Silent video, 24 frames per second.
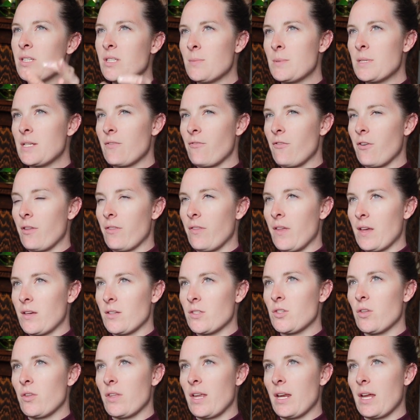different things
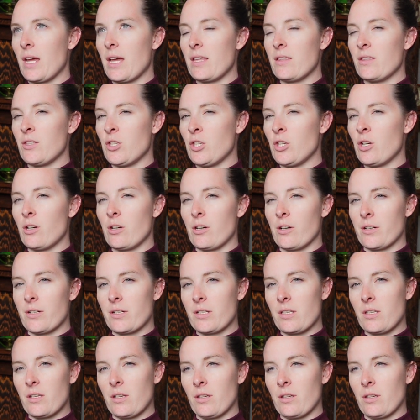so that your